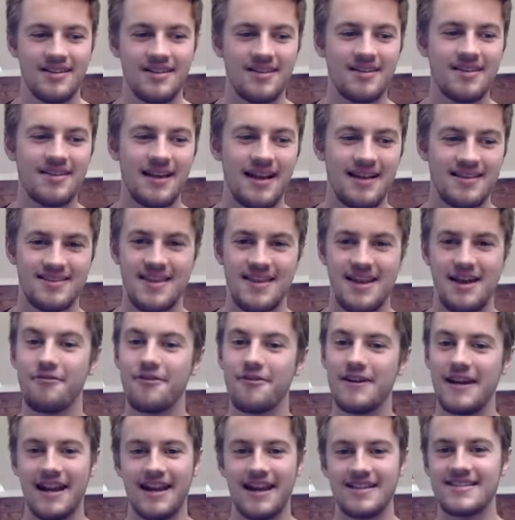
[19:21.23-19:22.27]
That's their
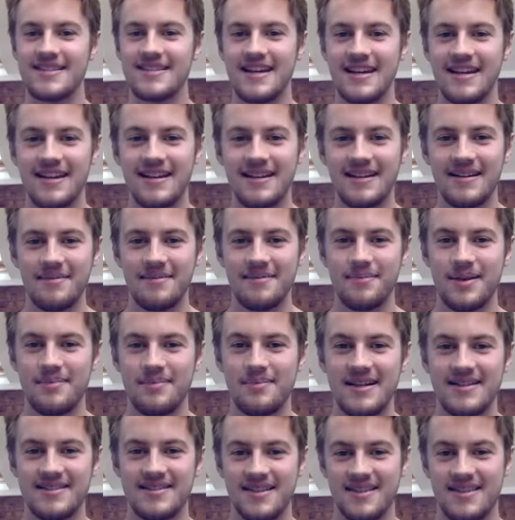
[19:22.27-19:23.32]
reality, but it
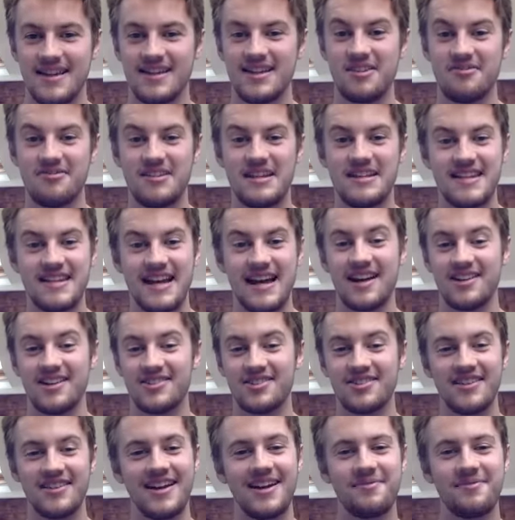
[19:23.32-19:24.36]
means that they don't need to act
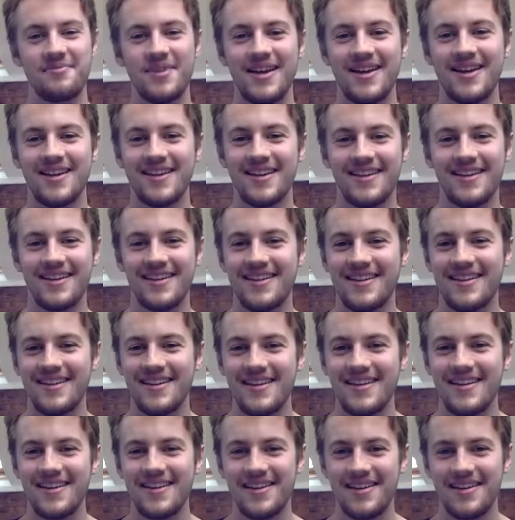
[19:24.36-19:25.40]
on that.
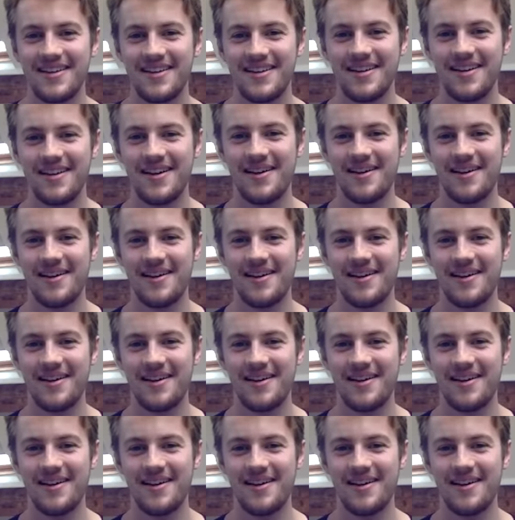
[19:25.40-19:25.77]
Yeah.